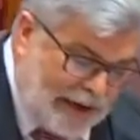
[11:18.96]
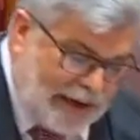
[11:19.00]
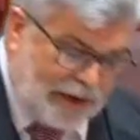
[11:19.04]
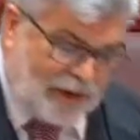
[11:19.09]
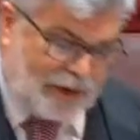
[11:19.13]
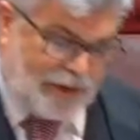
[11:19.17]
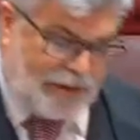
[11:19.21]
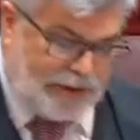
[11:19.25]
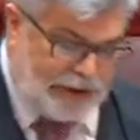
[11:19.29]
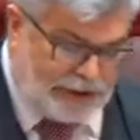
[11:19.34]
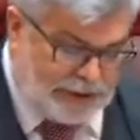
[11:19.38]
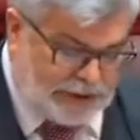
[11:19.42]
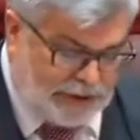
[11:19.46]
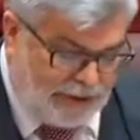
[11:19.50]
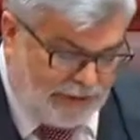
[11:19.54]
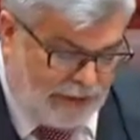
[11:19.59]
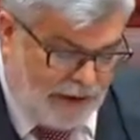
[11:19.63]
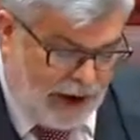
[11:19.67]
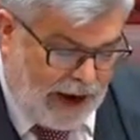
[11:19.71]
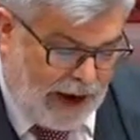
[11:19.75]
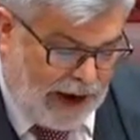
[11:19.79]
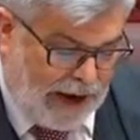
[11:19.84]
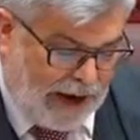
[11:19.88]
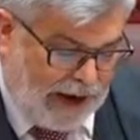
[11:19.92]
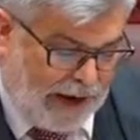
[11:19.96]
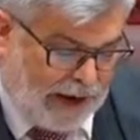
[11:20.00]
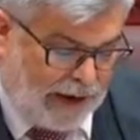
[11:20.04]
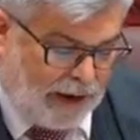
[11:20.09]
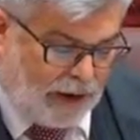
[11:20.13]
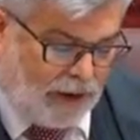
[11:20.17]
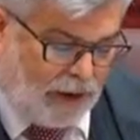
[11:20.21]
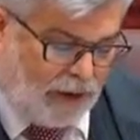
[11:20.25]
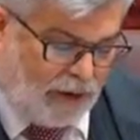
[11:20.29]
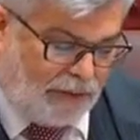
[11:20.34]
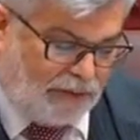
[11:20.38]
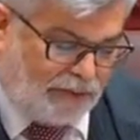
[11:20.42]
into this
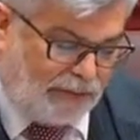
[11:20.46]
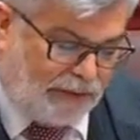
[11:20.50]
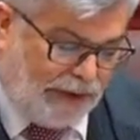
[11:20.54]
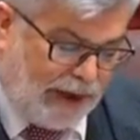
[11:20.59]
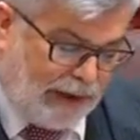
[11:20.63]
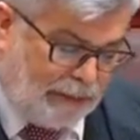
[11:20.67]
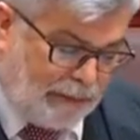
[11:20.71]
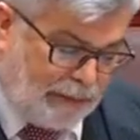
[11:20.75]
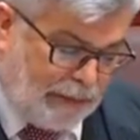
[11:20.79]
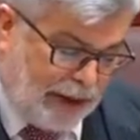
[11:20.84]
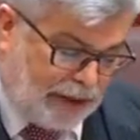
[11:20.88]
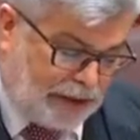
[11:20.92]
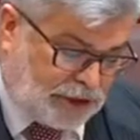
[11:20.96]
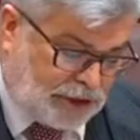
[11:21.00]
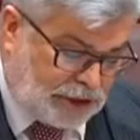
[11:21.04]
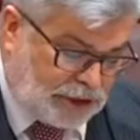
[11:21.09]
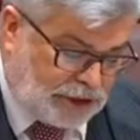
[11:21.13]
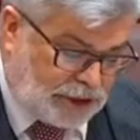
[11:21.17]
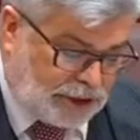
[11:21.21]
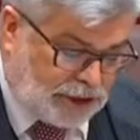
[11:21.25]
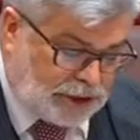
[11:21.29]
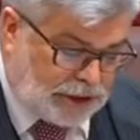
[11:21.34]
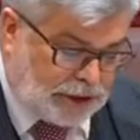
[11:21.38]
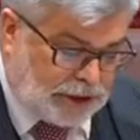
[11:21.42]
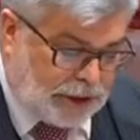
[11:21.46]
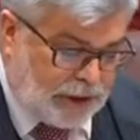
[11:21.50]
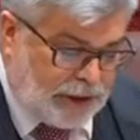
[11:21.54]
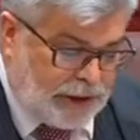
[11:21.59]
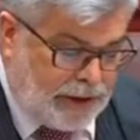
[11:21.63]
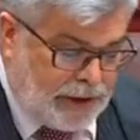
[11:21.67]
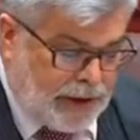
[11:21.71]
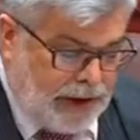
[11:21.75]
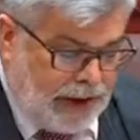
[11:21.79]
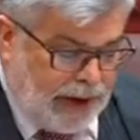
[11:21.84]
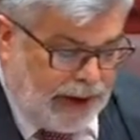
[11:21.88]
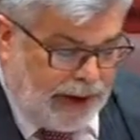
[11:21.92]
array of measures,
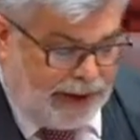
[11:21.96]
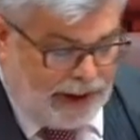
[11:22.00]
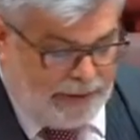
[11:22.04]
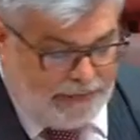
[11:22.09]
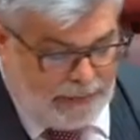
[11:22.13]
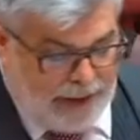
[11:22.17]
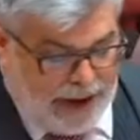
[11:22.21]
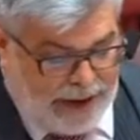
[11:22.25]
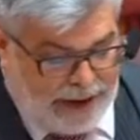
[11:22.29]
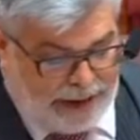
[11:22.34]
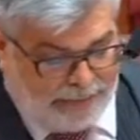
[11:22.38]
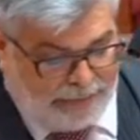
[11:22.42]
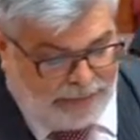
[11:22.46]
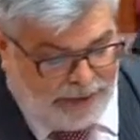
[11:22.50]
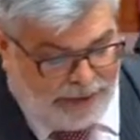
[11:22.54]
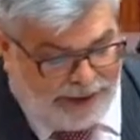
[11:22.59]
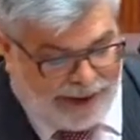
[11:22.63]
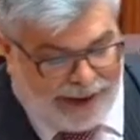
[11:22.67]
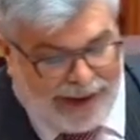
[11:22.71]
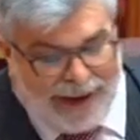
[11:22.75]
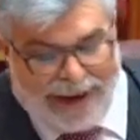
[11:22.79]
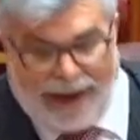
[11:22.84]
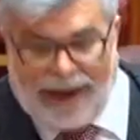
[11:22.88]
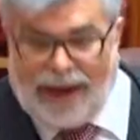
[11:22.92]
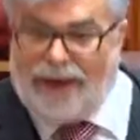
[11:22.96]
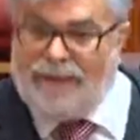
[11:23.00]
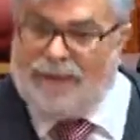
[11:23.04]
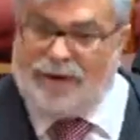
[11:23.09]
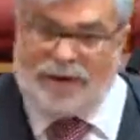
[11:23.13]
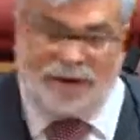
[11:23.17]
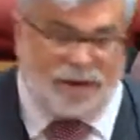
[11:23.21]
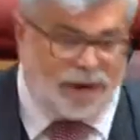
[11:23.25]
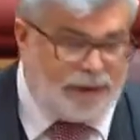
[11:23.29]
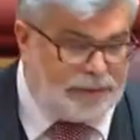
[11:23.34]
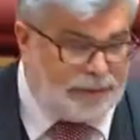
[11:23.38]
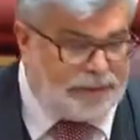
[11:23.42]
and they've made it very clear
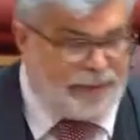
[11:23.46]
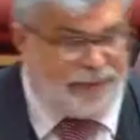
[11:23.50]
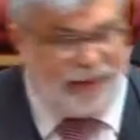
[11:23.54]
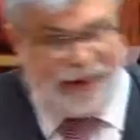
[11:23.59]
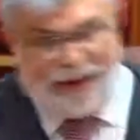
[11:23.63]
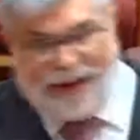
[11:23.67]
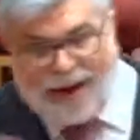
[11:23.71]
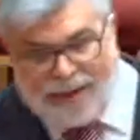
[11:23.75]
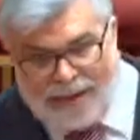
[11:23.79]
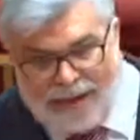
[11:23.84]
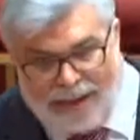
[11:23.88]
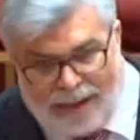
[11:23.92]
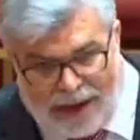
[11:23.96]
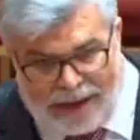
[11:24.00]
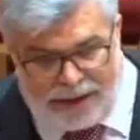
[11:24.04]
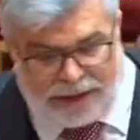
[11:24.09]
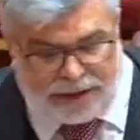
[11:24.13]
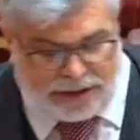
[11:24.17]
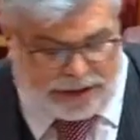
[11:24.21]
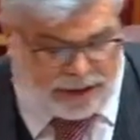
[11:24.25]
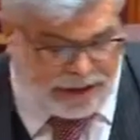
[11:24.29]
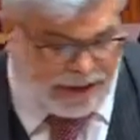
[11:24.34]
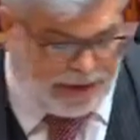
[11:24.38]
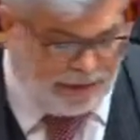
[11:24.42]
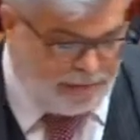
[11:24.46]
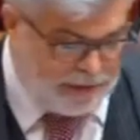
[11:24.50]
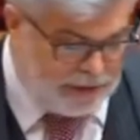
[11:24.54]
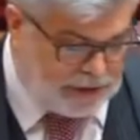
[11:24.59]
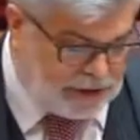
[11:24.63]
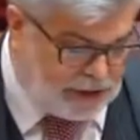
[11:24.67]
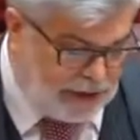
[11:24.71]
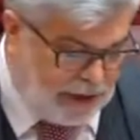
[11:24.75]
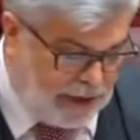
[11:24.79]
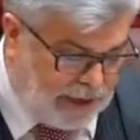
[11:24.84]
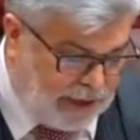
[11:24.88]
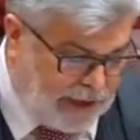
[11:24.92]
in terms of their other legislative
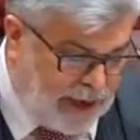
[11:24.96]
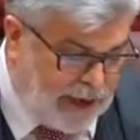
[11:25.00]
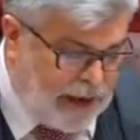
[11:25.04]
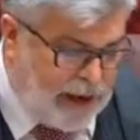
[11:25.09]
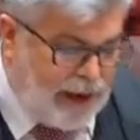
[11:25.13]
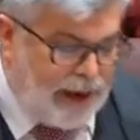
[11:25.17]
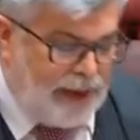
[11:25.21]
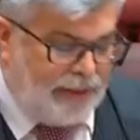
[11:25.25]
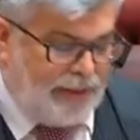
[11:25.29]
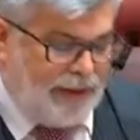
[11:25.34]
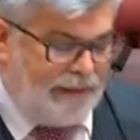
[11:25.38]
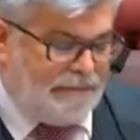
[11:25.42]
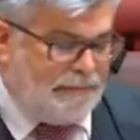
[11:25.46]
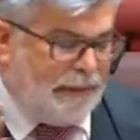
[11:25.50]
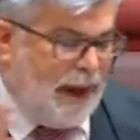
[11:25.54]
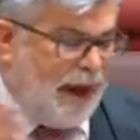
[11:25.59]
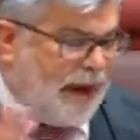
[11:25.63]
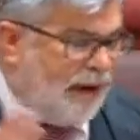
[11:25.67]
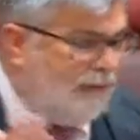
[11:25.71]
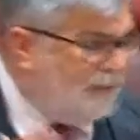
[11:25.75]
agenda. They've made